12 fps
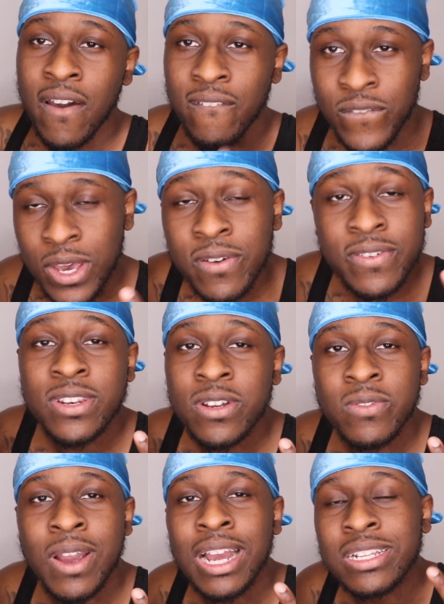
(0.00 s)
Velvet
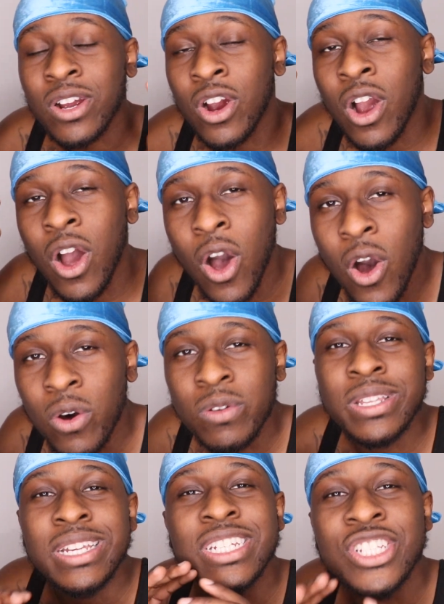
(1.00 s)
durags are
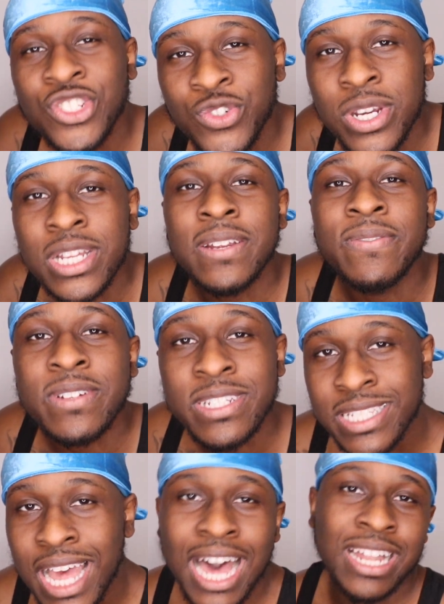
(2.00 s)
only and strictly for
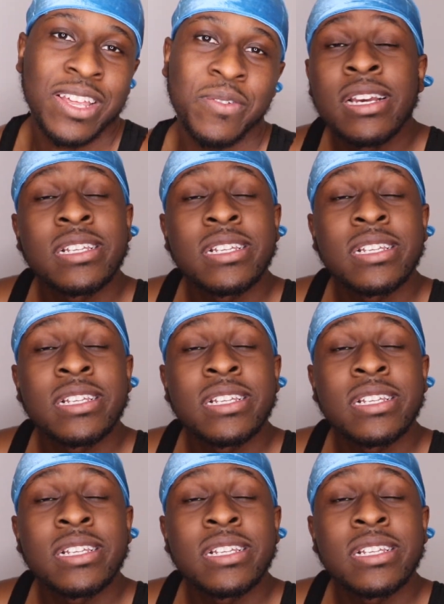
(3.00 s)
styling.